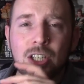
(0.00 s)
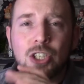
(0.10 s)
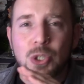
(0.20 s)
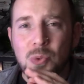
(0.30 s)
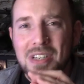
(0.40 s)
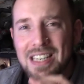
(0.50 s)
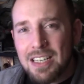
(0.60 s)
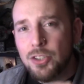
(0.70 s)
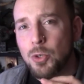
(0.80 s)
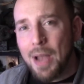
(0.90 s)
you
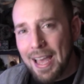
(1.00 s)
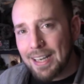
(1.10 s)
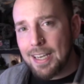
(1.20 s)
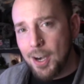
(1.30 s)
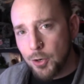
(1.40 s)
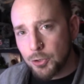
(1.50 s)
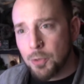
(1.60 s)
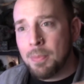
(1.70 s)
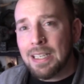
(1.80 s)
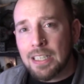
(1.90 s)
need to add a character
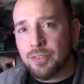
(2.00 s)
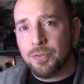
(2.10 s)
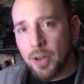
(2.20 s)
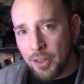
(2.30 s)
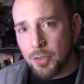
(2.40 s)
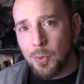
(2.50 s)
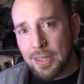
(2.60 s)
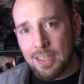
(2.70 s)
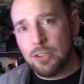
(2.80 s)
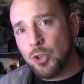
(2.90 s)
making fun of the way
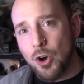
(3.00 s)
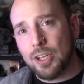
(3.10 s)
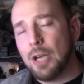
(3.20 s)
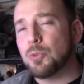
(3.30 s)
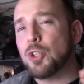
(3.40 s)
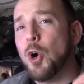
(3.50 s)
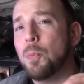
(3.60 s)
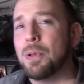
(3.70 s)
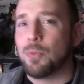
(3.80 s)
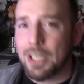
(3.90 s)
they talk. I was
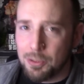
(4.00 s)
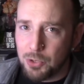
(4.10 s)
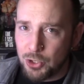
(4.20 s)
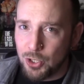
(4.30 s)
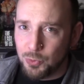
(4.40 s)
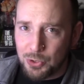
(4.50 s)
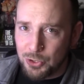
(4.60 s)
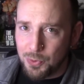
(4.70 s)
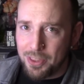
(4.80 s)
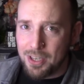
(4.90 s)
hoping Rick and Michonne would
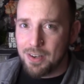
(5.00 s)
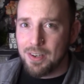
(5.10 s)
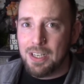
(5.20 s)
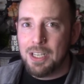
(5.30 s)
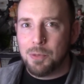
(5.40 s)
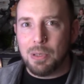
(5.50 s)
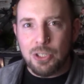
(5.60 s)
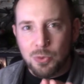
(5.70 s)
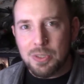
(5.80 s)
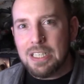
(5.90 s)
do it there, but
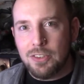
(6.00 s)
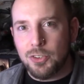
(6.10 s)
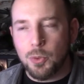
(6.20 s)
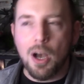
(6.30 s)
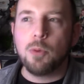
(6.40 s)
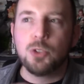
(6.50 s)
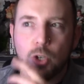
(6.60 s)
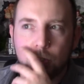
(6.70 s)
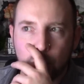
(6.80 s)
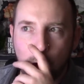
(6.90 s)
you need to. I was
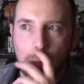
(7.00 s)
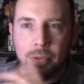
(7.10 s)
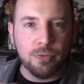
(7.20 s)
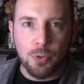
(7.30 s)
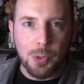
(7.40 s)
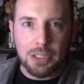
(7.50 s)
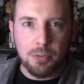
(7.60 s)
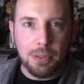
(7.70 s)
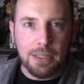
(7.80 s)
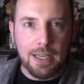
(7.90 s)
also hoping for Rick to
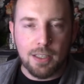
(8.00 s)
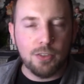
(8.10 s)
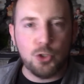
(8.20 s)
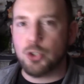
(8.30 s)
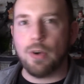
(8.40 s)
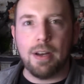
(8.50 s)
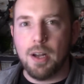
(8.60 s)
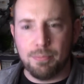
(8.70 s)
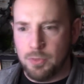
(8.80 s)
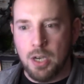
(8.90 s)
be like, straight
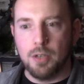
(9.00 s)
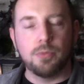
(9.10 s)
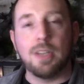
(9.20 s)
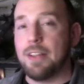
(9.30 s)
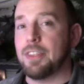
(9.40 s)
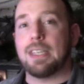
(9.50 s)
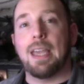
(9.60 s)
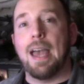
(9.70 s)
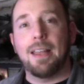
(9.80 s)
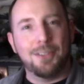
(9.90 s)
up, no, not the
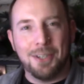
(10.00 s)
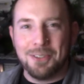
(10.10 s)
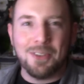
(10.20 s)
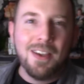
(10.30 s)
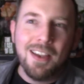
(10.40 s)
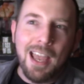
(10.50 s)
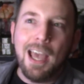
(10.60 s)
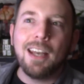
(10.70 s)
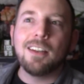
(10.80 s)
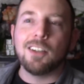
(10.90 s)
cat, you know?
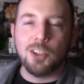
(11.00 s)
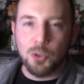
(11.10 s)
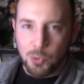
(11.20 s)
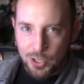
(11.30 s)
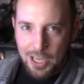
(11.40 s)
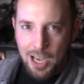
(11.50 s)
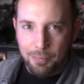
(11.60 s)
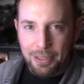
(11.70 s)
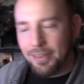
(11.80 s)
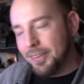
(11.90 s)
Add in a little more
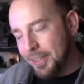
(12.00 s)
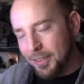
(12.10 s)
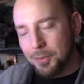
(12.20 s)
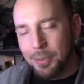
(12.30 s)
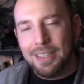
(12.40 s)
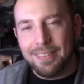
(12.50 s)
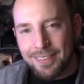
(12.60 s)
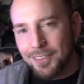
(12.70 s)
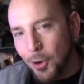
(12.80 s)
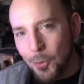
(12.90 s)
comedy there, but he
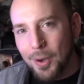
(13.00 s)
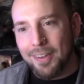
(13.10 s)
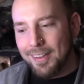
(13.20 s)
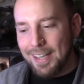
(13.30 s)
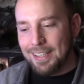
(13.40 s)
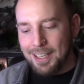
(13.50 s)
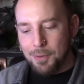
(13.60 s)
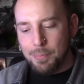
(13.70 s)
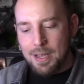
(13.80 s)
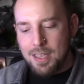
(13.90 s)
didn't. Oh well, I get
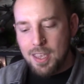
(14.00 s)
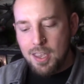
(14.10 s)
it, but